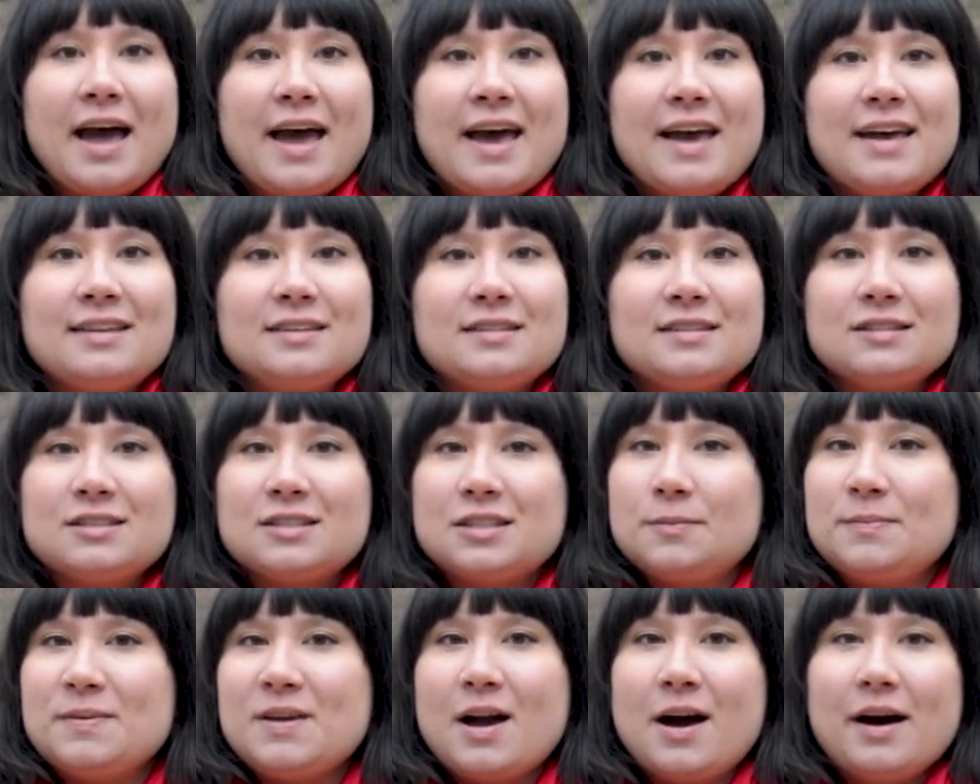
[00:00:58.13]
And
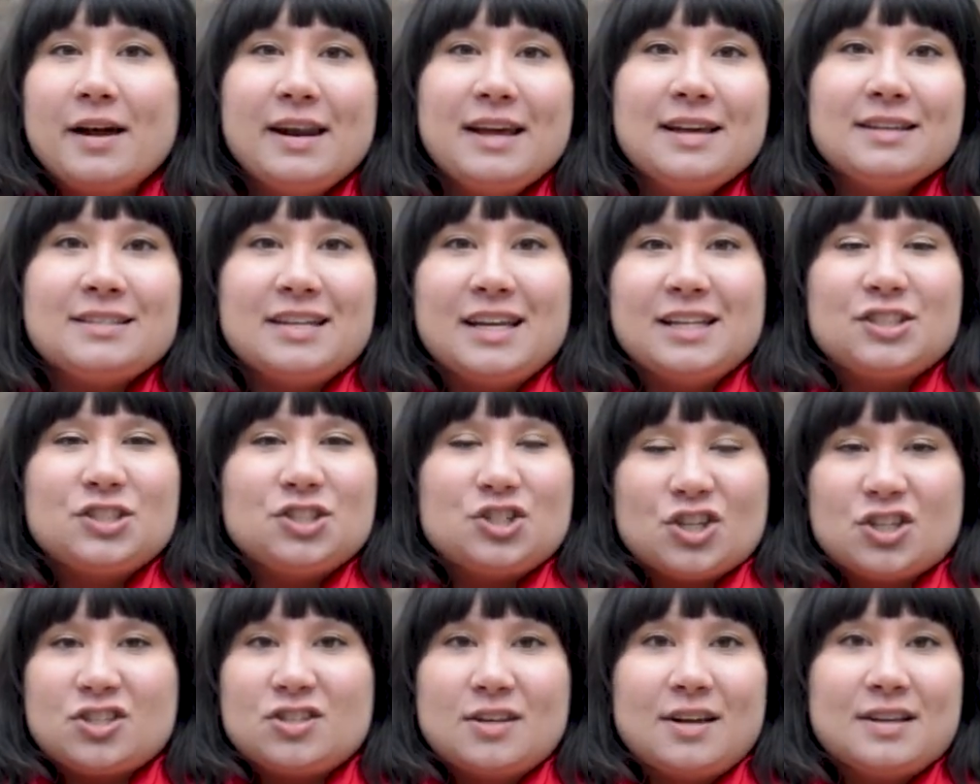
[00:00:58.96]
to be honest, it's
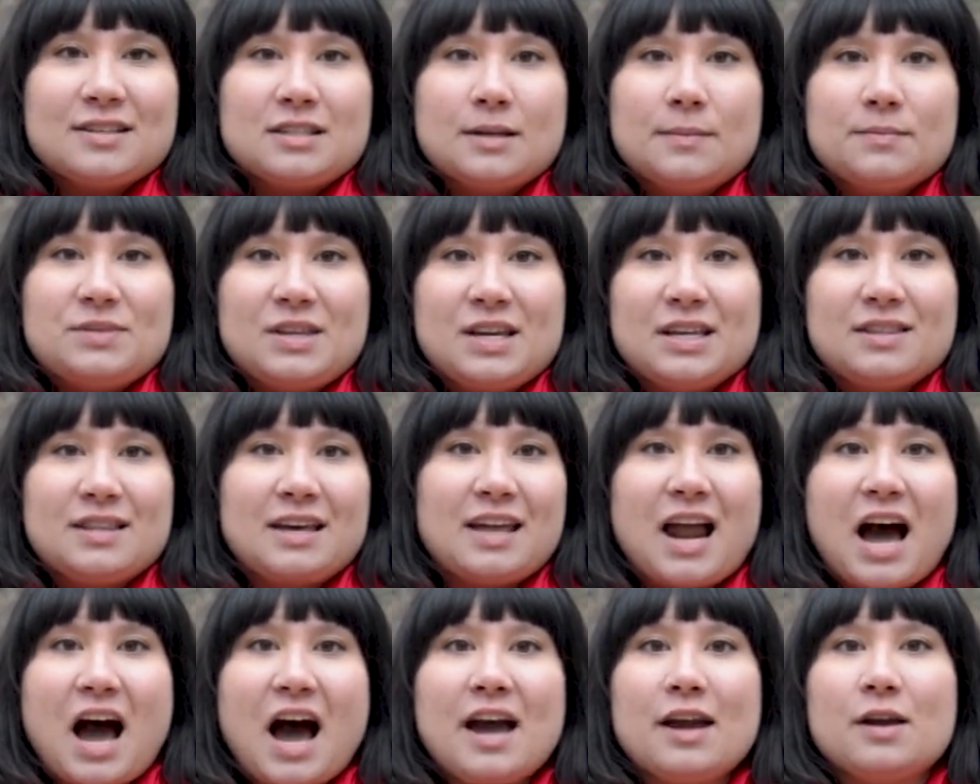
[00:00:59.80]
just not something
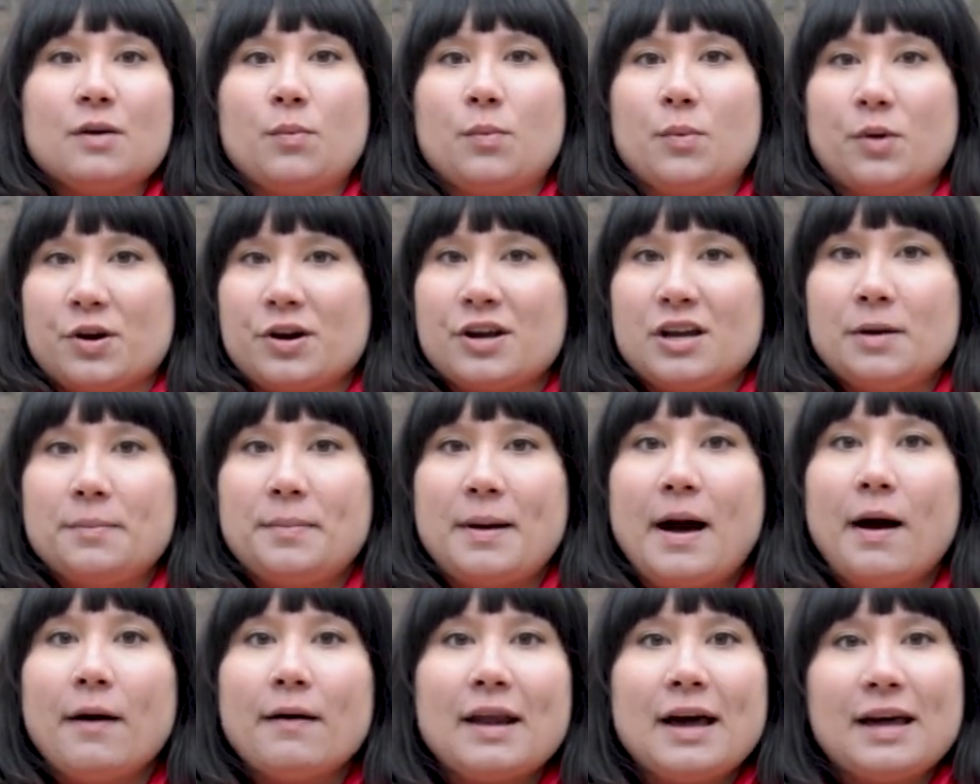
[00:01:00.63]
that I worry
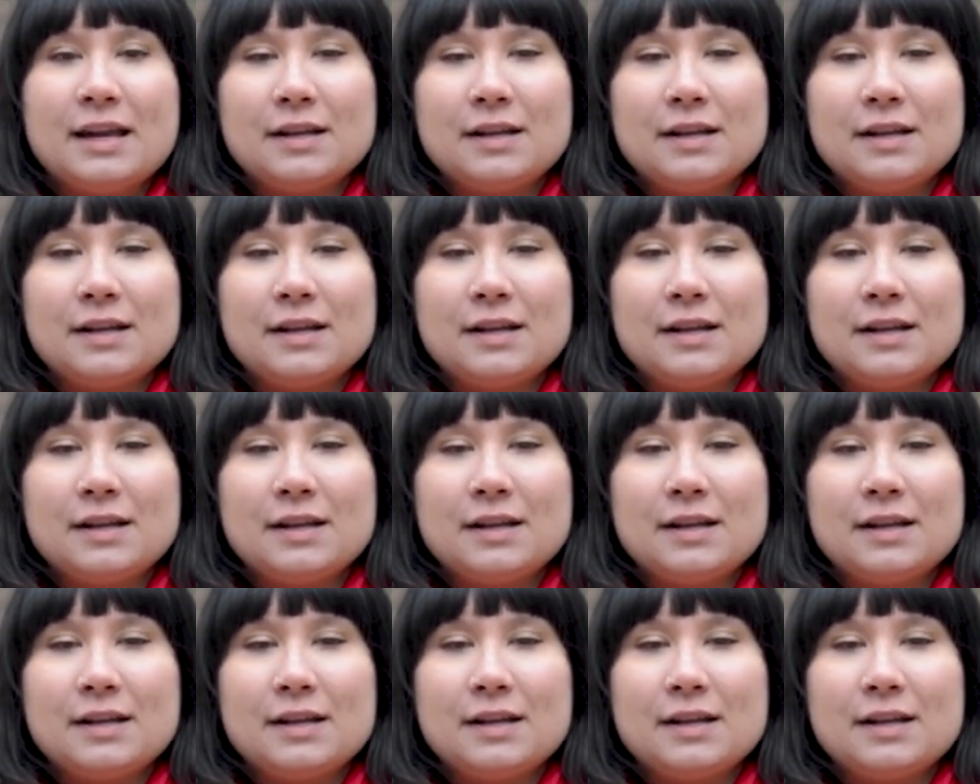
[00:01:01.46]
about.